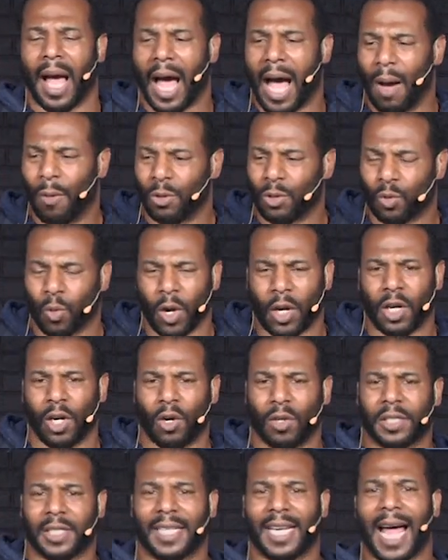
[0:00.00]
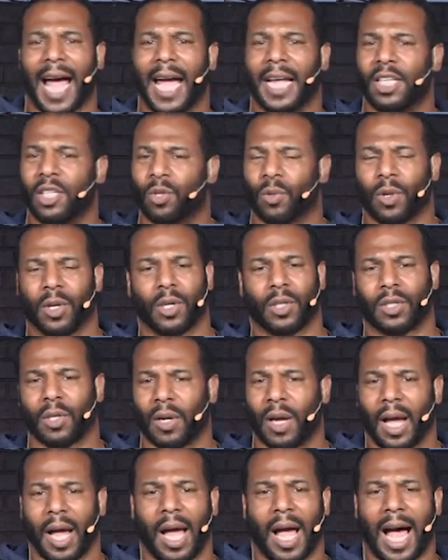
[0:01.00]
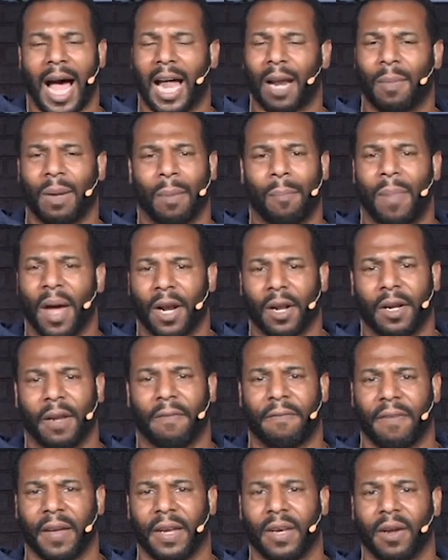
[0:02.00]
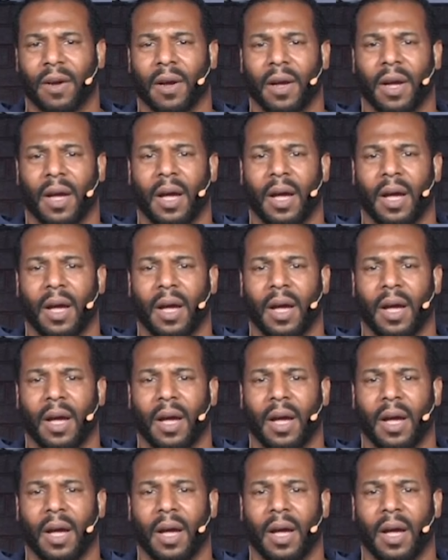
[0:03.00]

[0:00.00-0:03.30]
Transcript: I was working on sliding drills, on how to be a better defender.